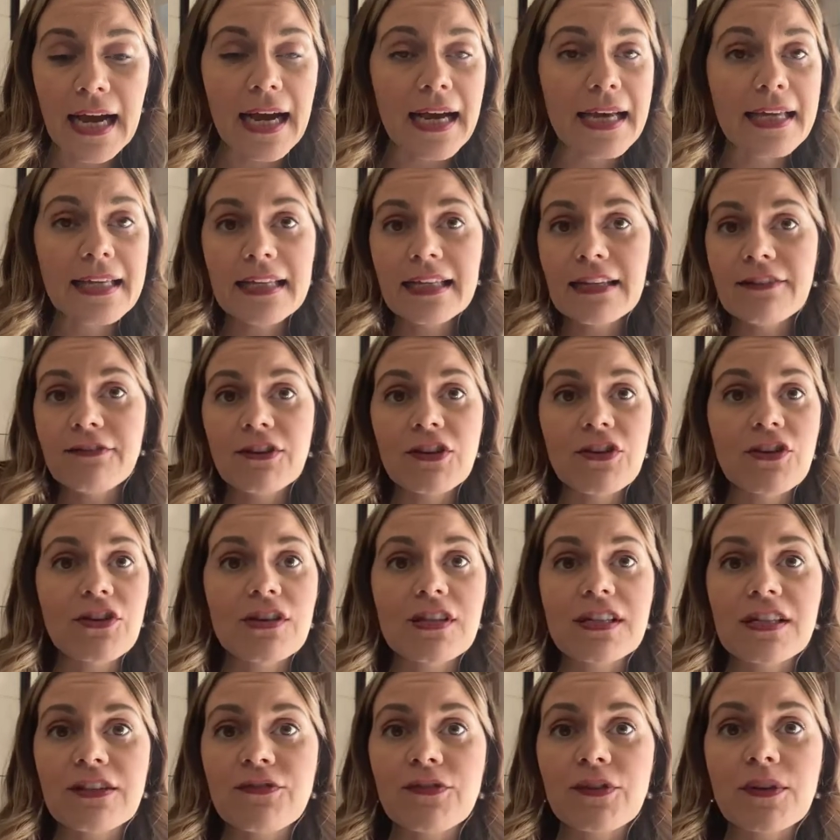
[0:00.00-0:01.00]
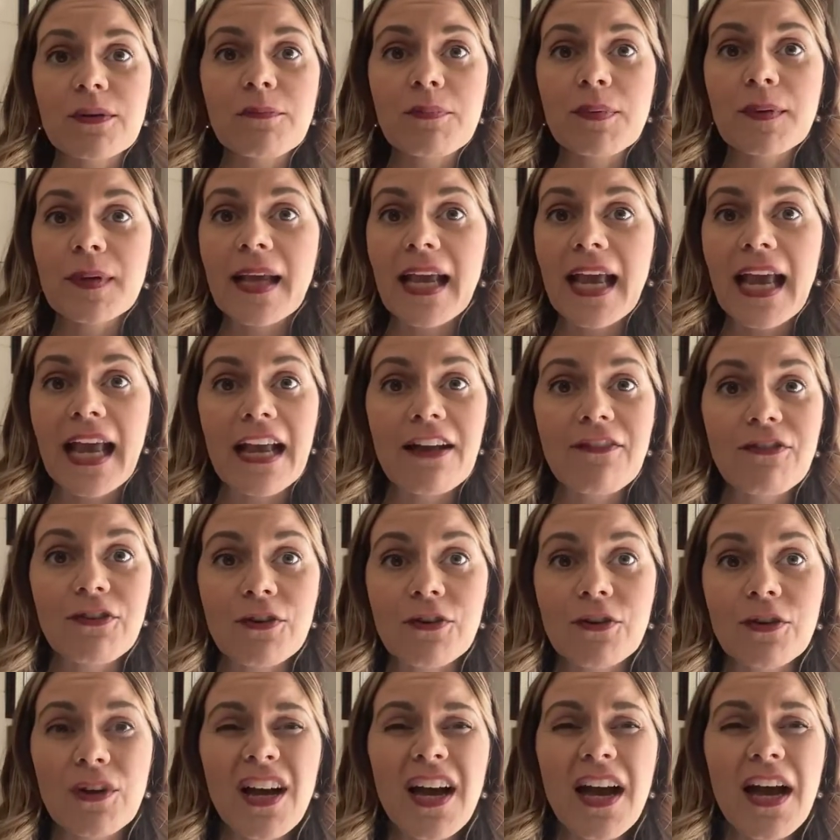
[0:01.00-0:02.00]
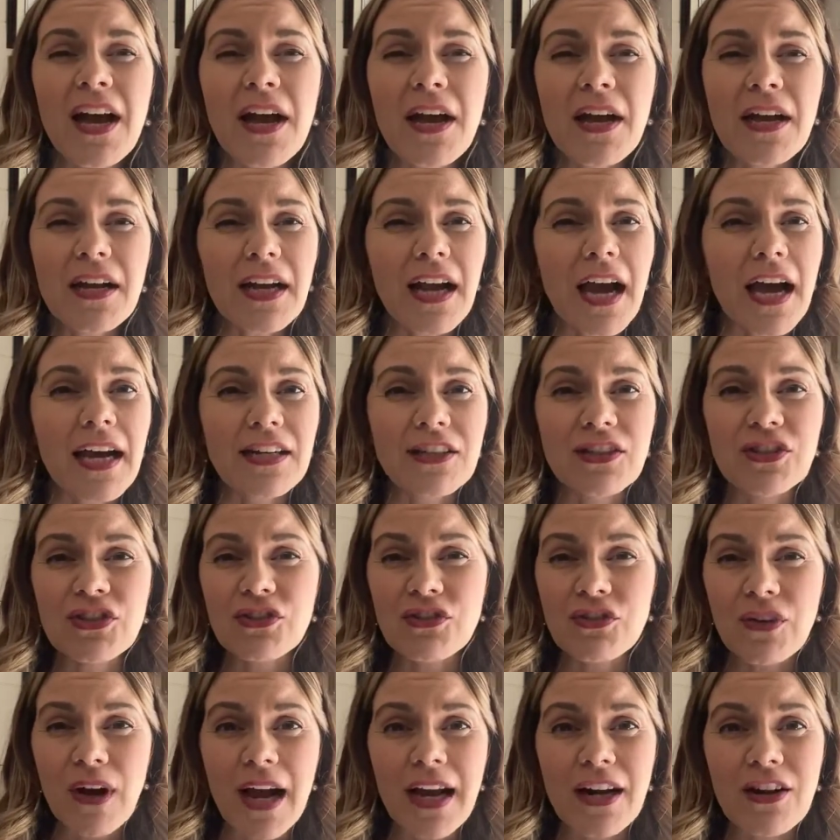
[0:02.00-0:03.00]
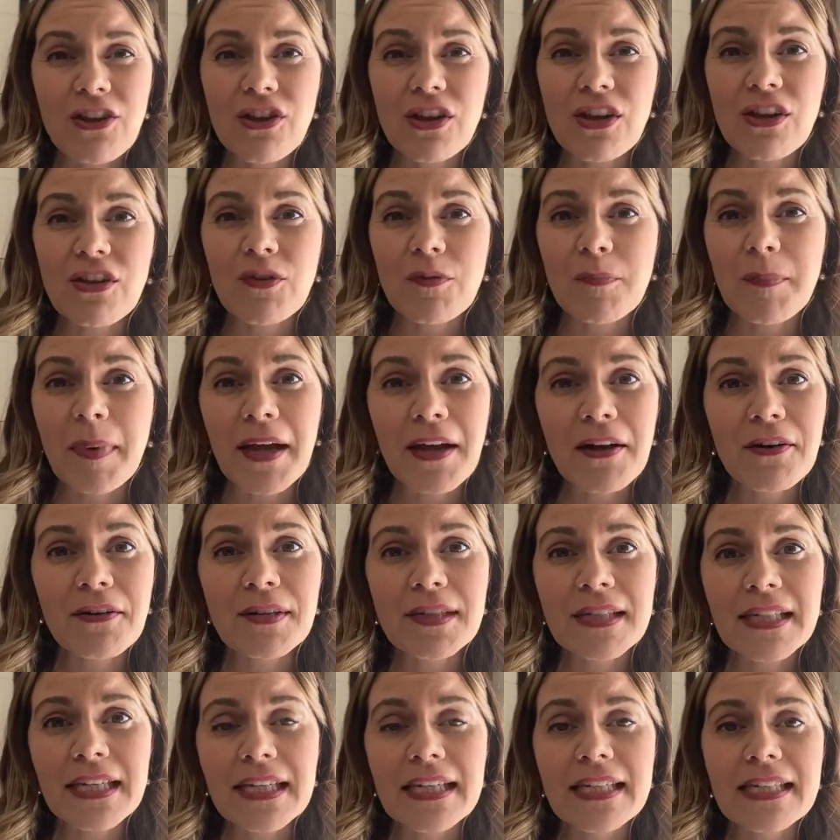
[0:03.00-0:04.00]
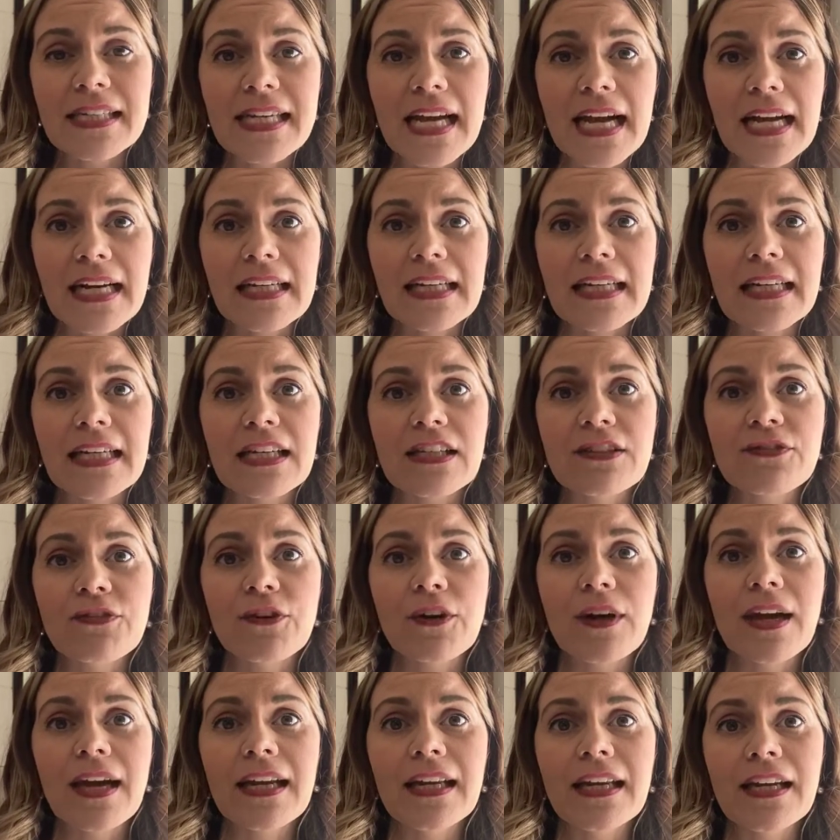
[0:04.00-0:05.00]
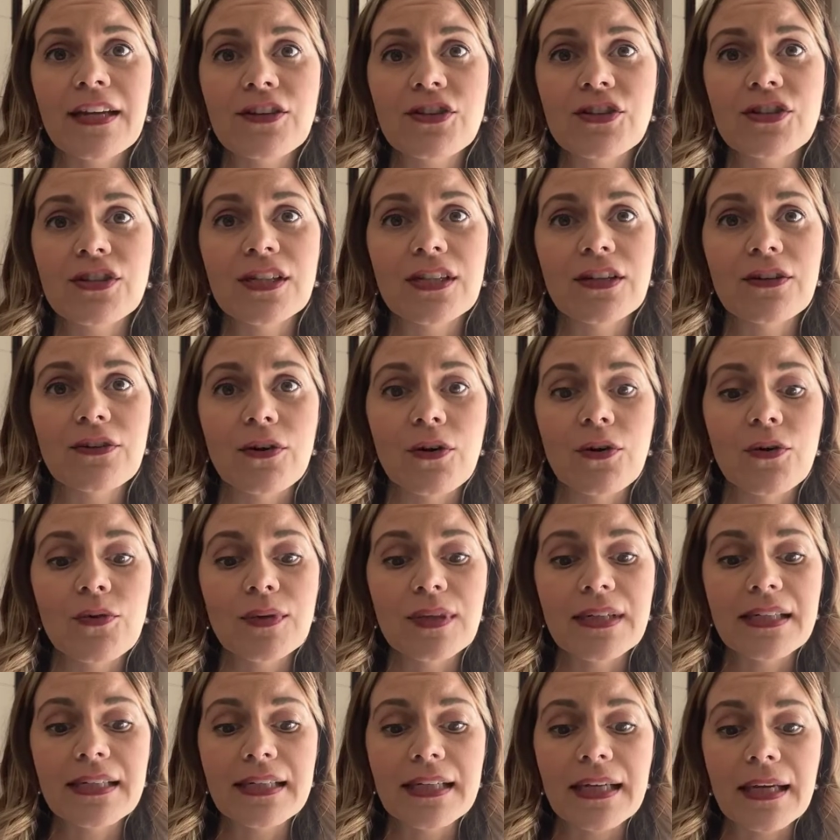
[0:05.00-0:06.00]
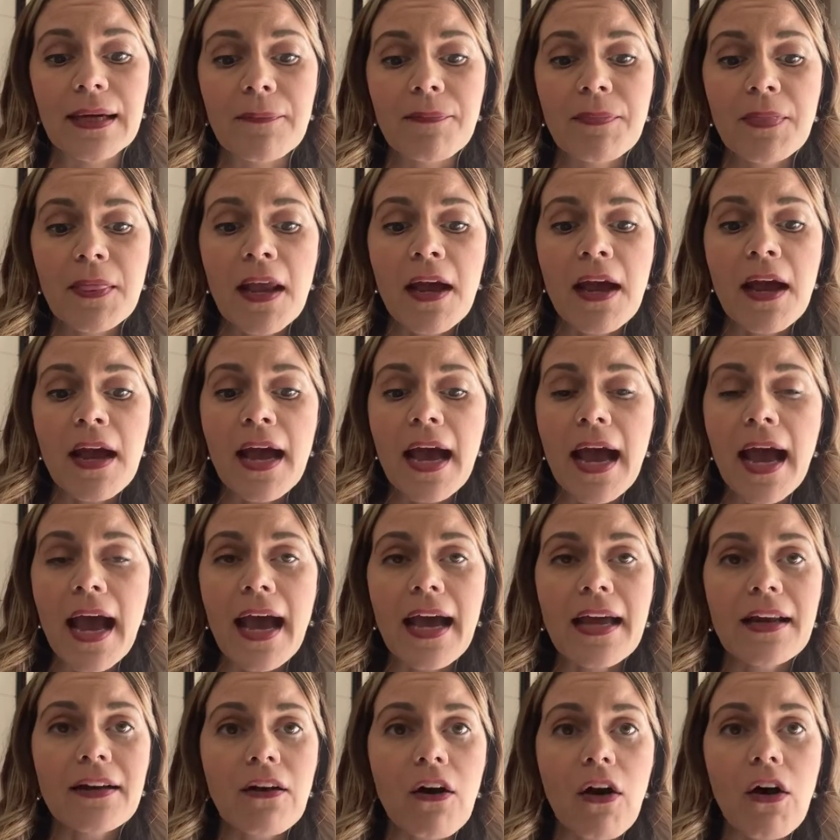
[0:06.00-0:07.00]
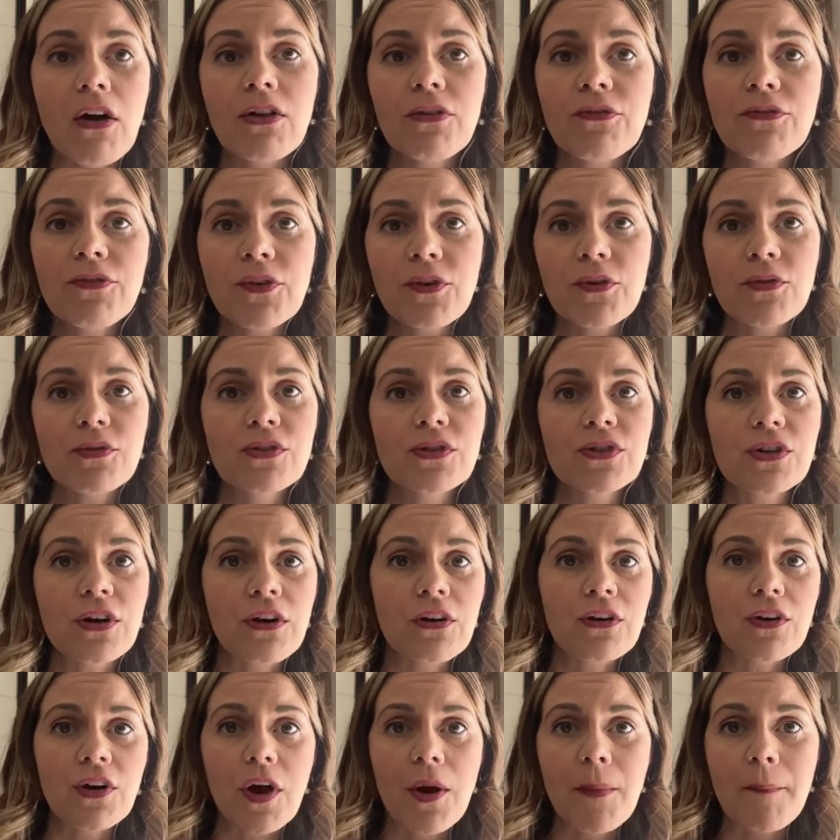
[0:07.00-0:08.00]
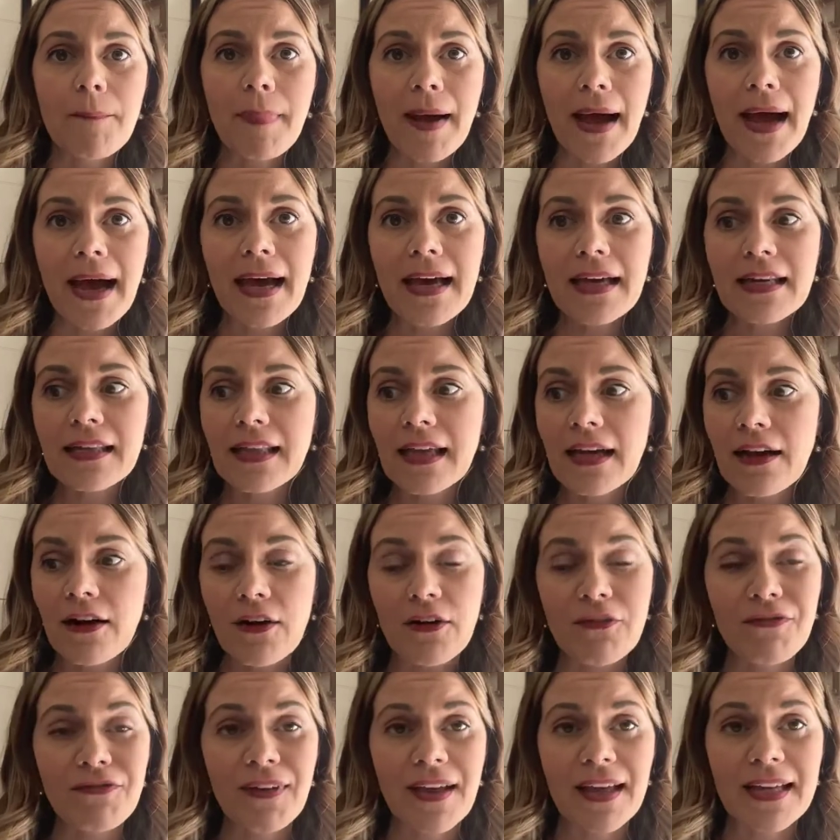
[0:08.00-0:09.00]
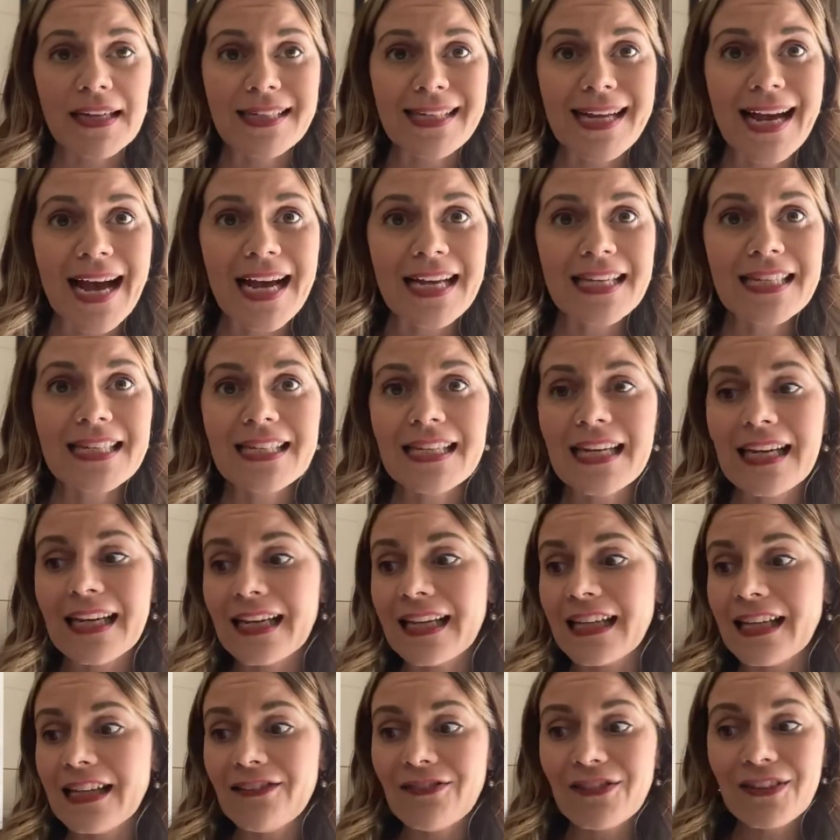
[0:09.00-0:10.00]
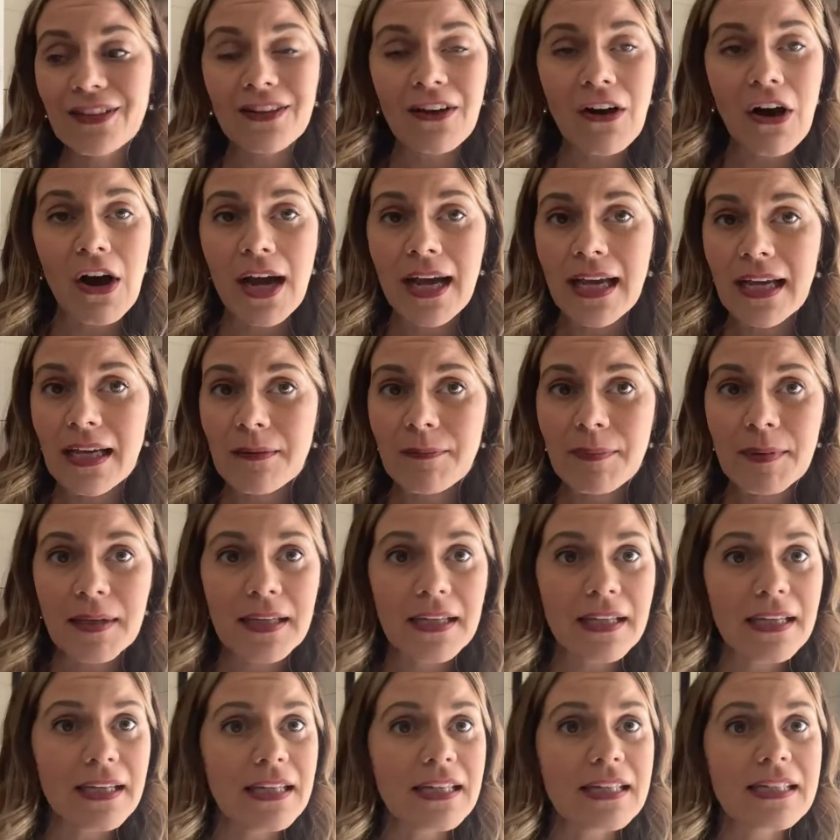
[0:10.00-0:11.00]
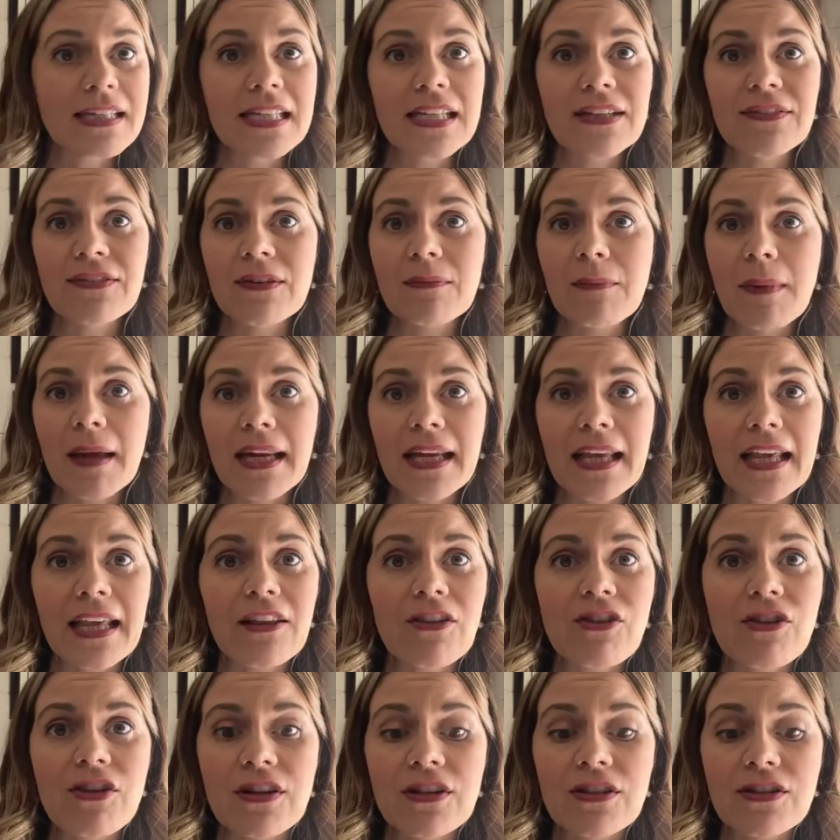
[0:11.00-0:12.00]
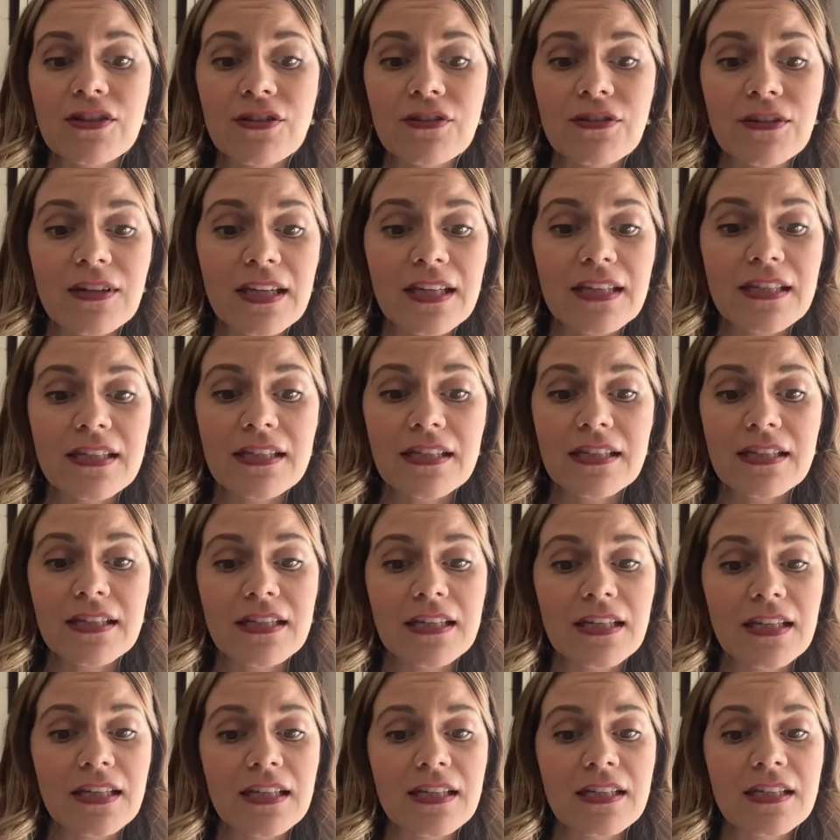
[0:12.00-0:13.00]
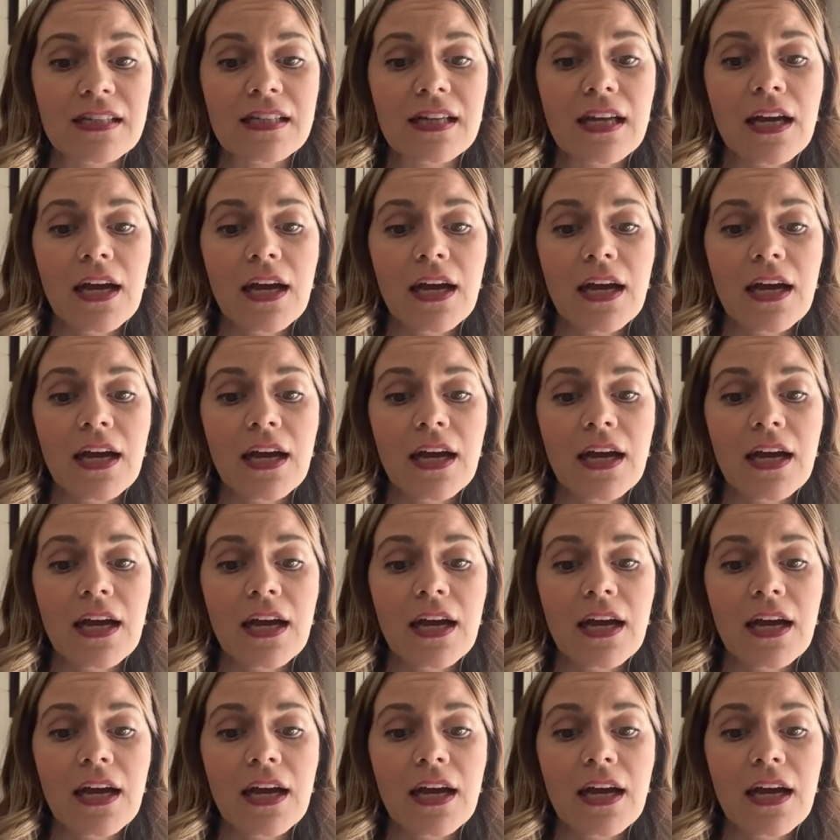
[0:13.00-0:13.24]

even just different behavioral kind of strategies or parenting techniques for ADHD or ODD. And all of those are not bad. They are fantastic. Even IEPs, even medication in certain instances.